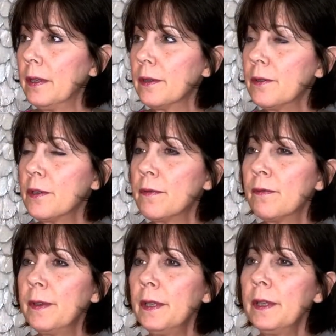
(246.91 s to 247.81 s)
So just
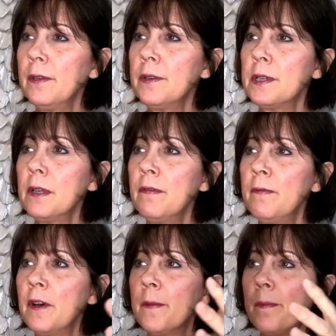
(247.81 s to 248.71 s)
filling yourself
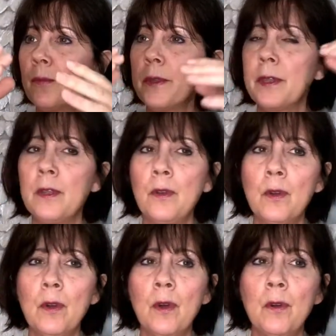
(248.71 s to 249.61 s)
up with your
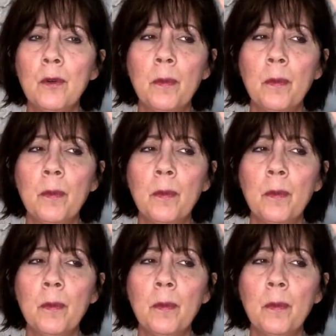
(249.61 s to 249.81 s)
own